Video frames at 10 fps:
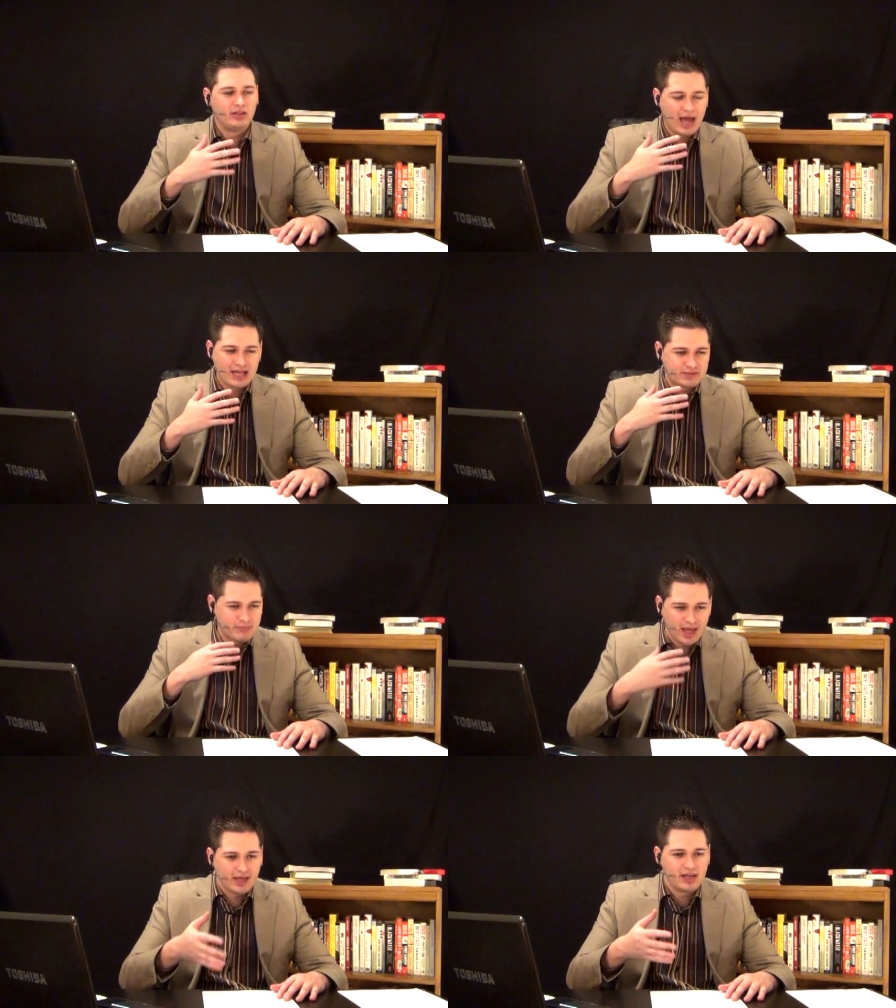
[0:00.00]
has
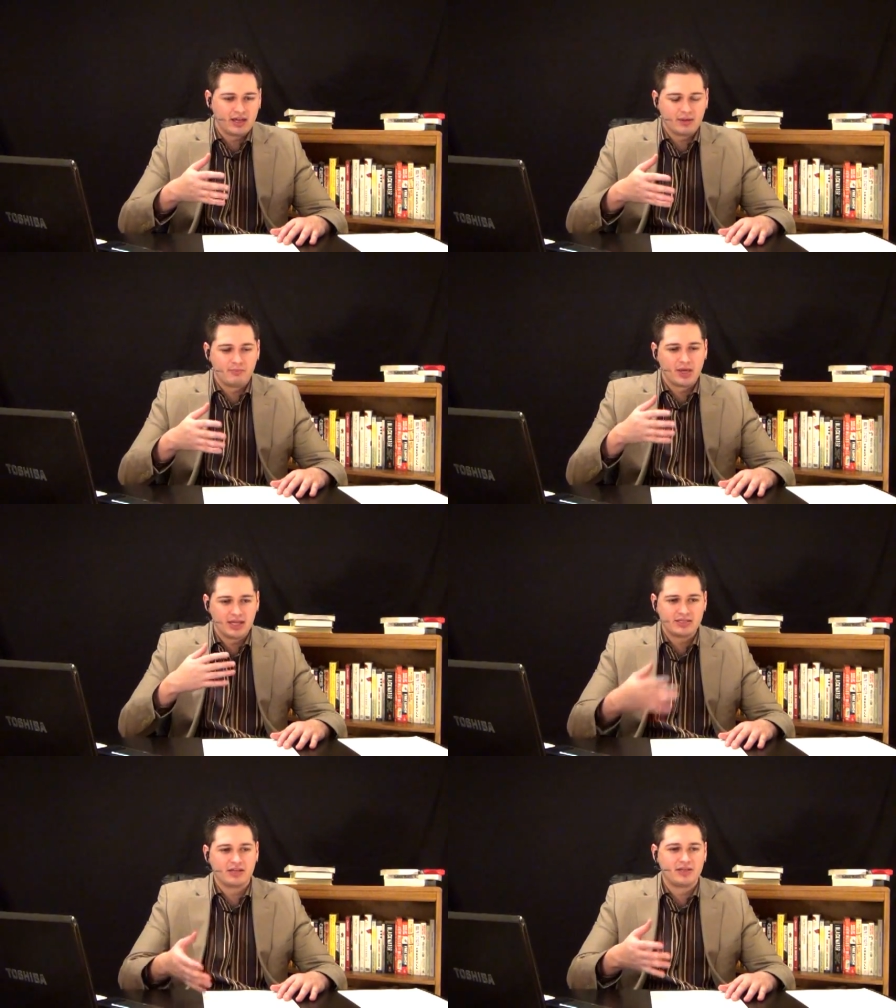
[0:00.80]
made him
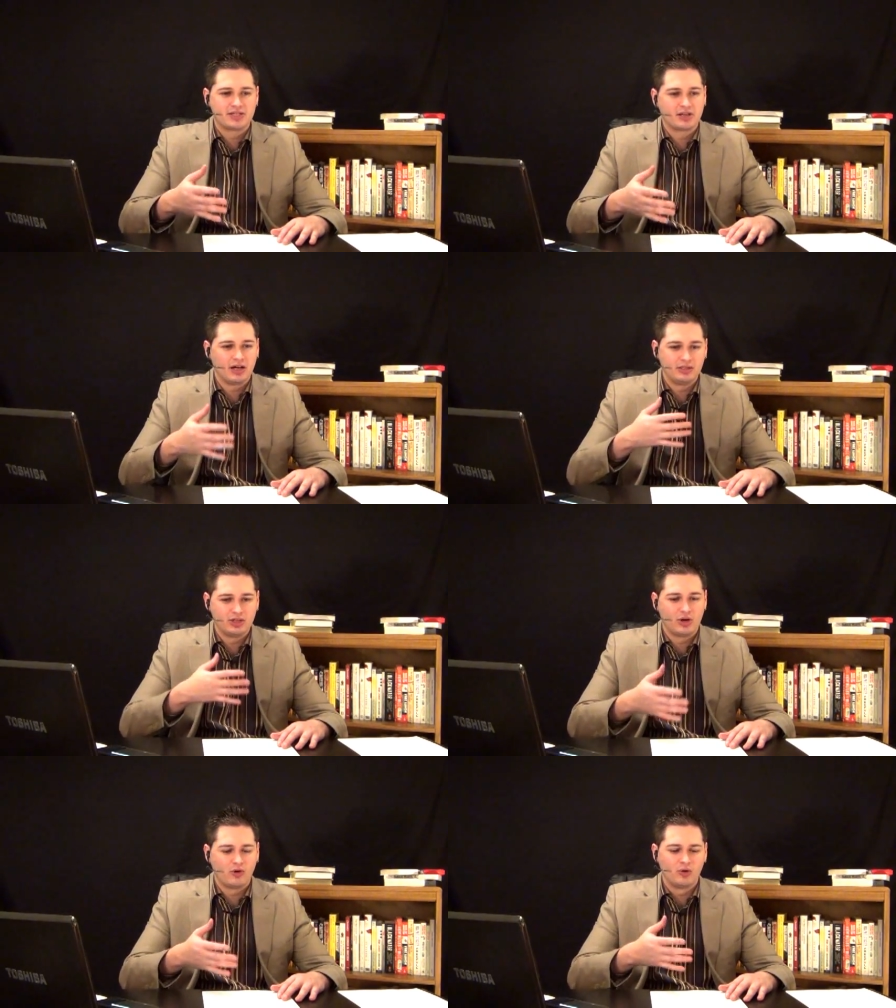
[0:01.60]
into this, you
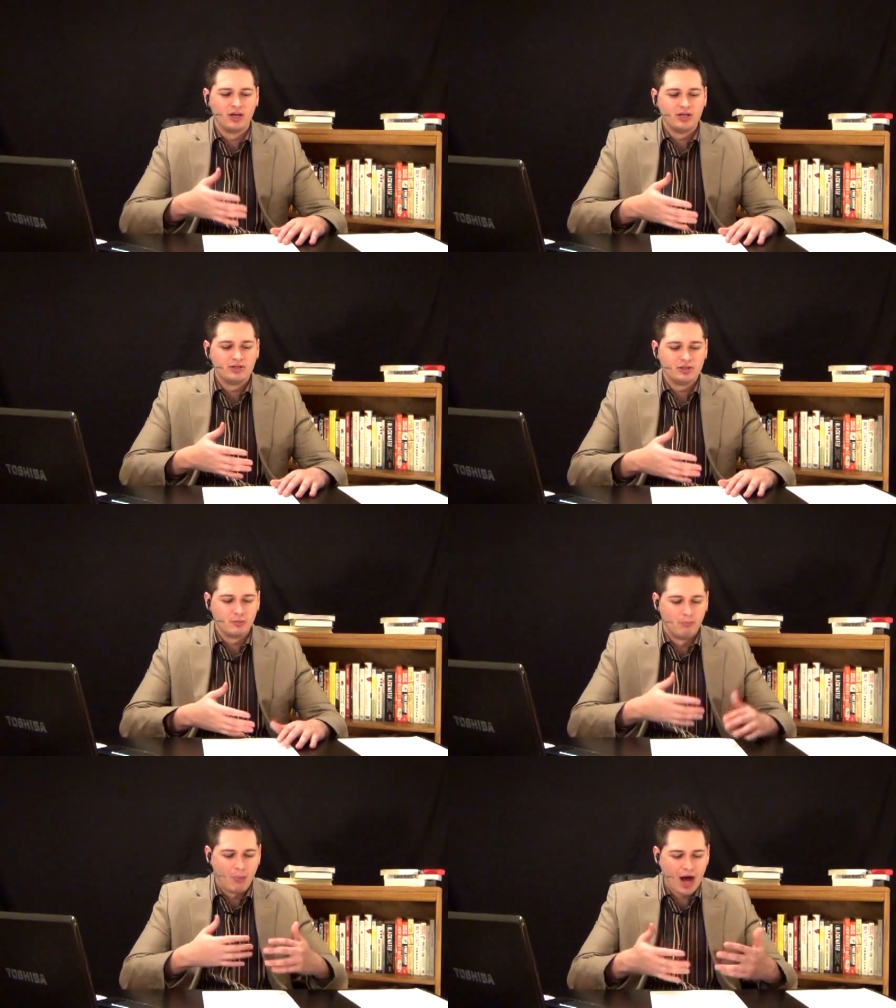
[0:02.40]
know,
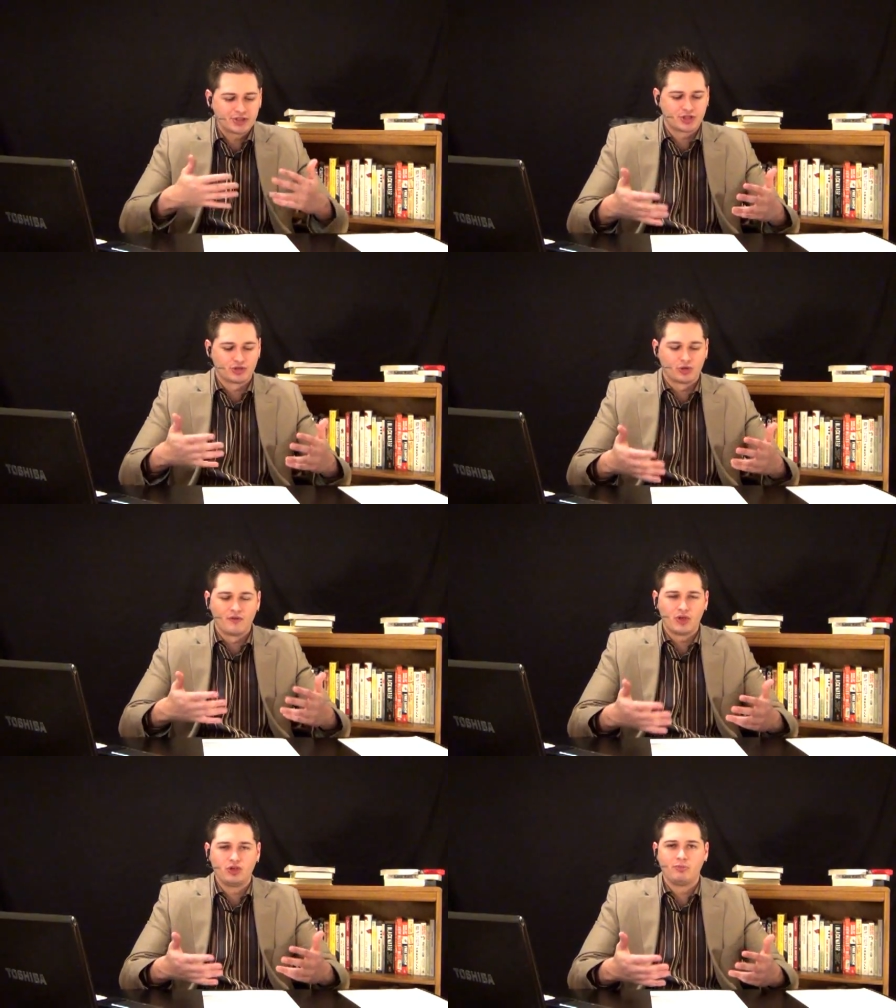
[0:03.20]
monster of
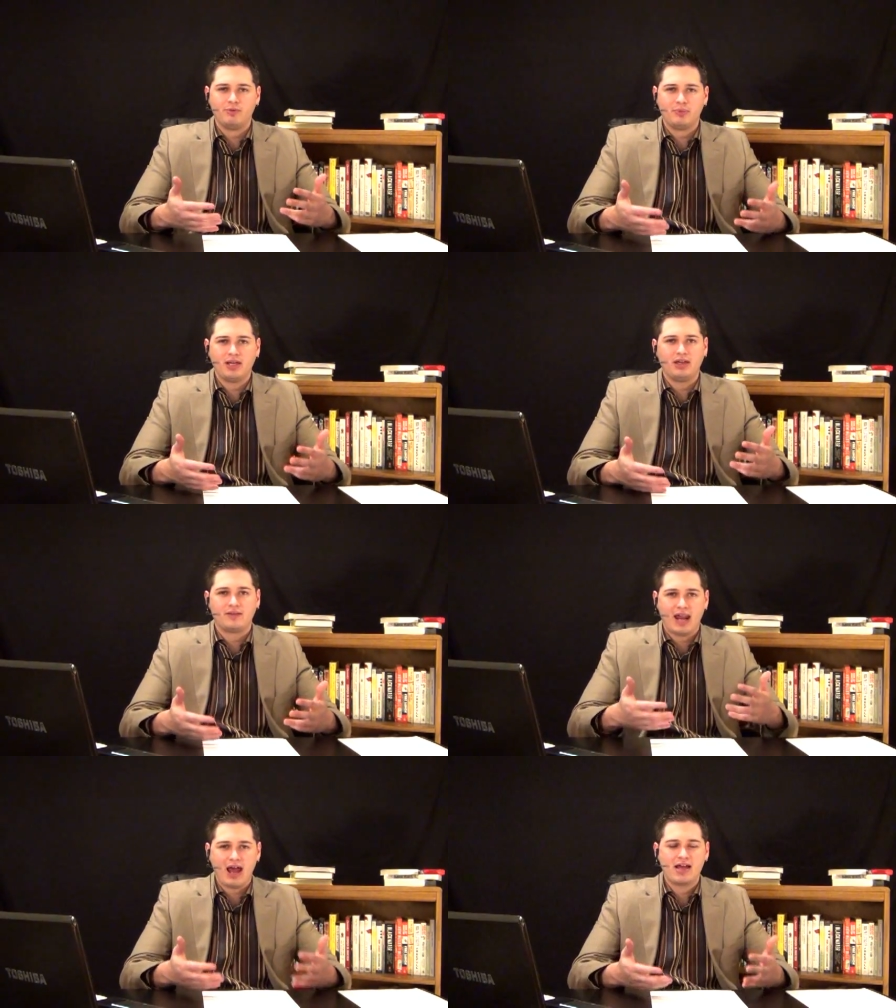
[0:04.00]
a human being
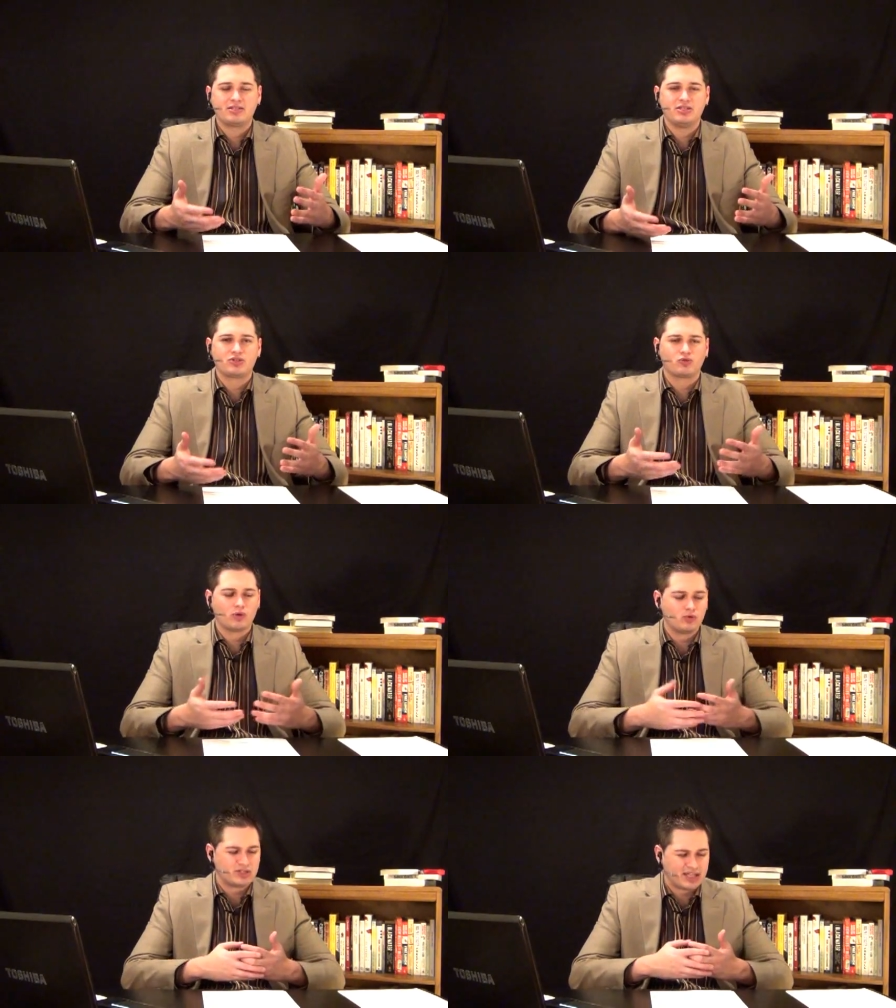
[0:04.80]
that has these
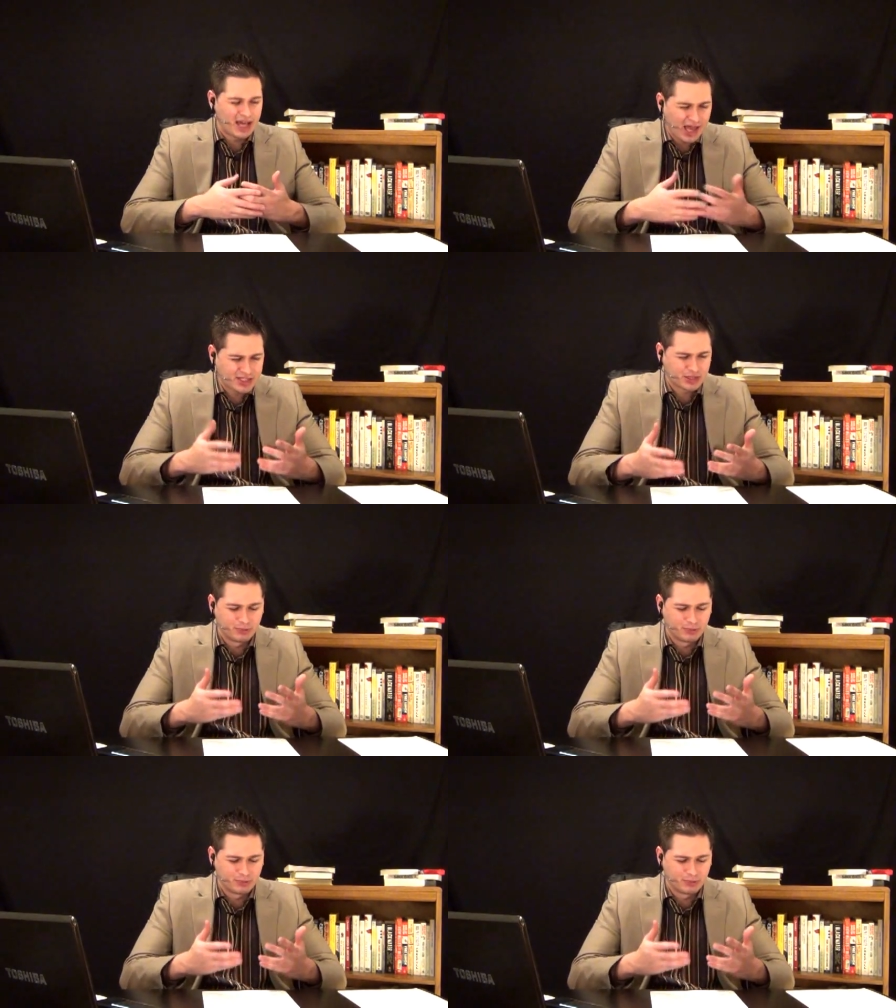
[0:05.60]
grotesque